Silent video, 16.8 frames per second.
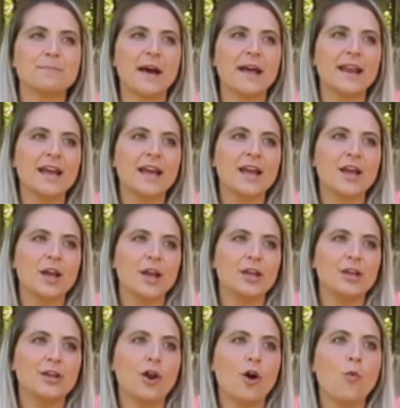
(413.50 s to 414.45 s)
but
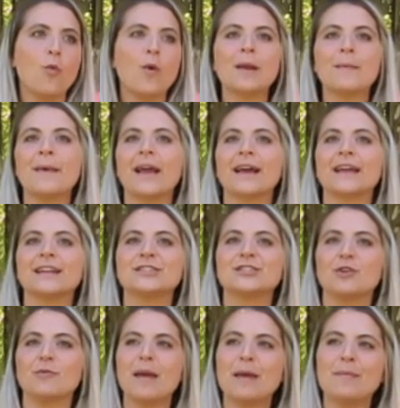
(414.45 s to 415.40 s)
you know, what am I going to
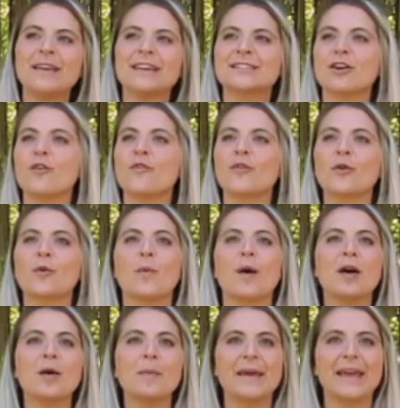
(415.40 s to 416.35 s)
do? Maybe it's
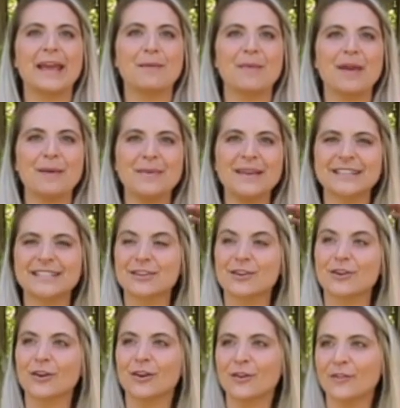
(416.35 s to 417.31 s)
overwhelming. Maybe it's
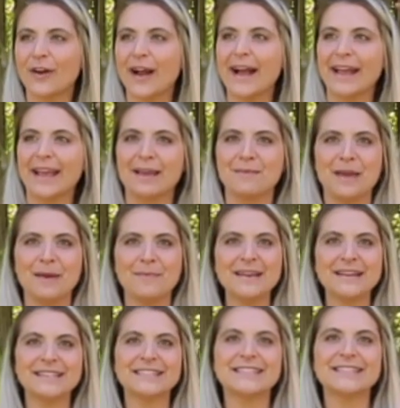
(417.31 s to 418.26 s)
nerve wracking.
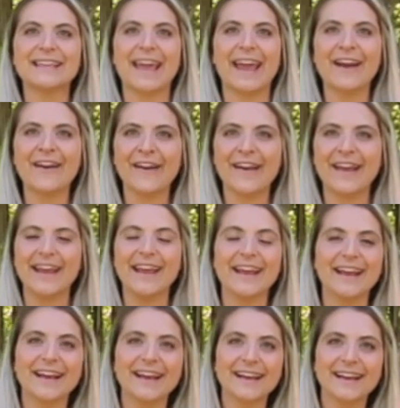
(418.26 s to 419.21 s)
Maybe it's
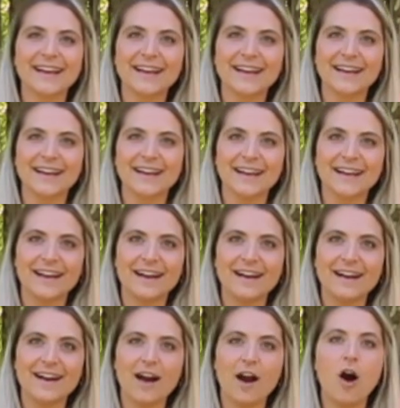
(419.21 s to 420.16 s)
scary.
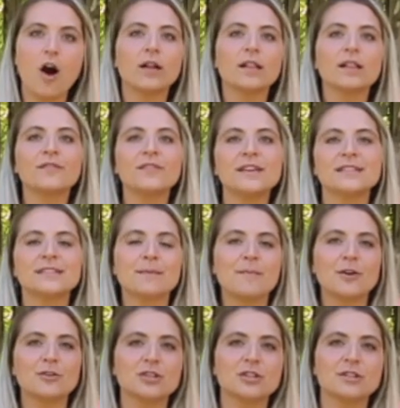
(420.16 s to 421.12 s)
All of these
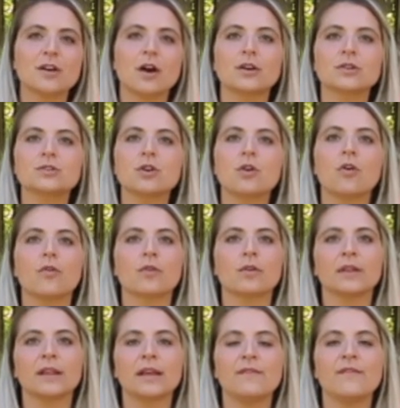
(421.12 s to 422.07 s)
emotions are
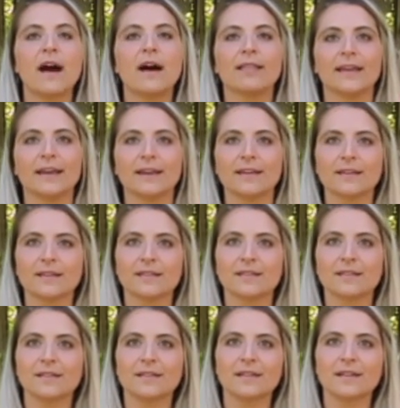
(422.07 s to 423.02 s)
totally valid.
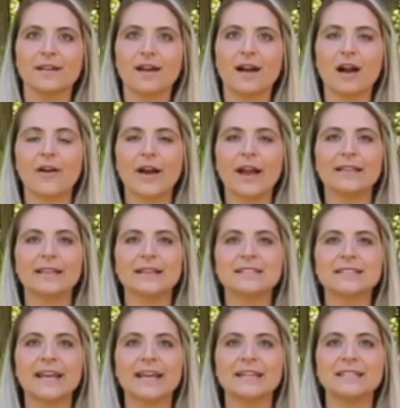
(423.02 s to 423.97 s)
All right,
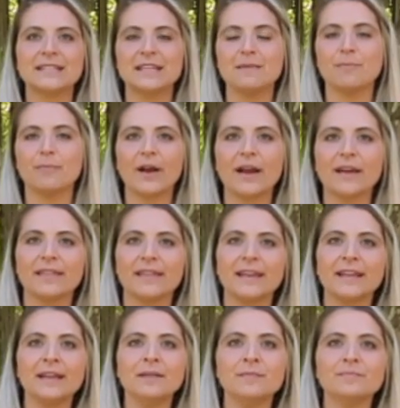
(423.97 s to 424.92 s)
let's take a deep breath
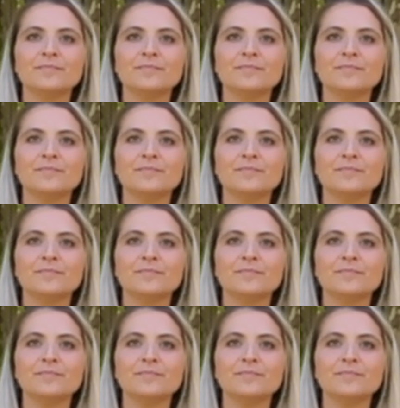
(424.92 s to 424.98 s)
in